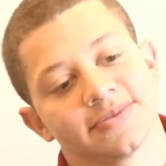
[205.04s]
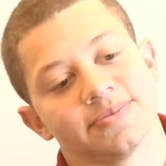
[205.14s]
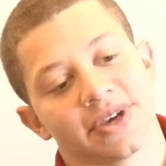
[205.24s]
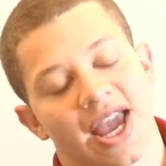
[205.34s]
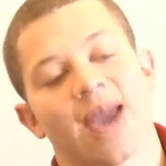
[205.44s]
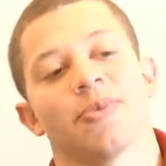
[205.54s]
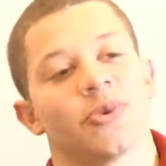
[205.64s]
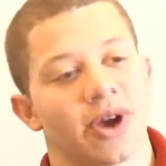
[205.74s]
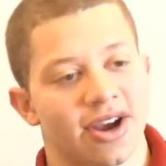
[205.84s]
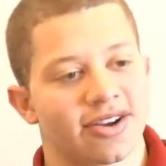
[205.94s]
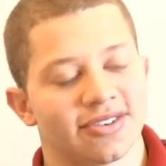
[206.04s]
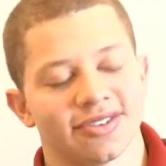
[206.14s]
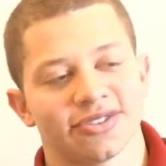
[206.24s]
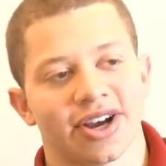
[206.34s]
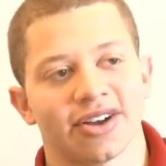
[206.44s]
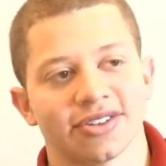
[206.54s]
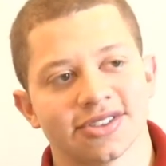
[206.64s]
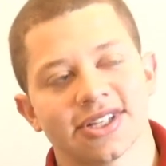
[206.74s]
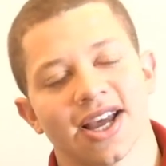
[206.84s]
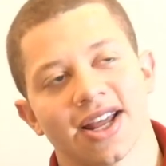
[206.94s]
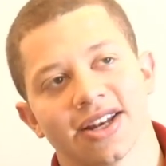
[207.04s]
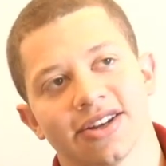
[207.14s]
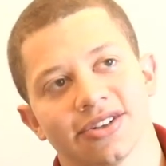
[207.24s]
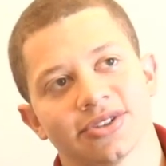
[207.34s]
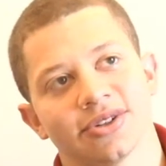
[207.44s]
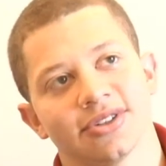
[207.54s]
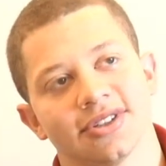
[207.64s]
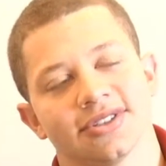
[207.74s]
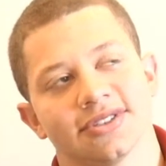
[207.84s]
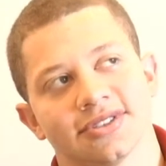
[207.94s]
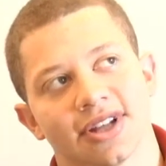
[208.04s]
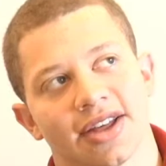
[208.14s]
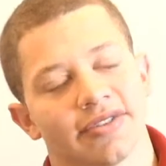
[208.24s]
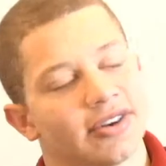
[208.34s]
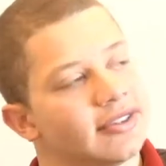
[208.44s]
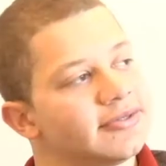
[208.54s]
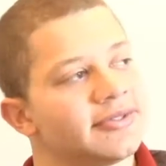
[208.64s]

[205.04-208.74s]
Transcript: became aware around 10 years old, 11,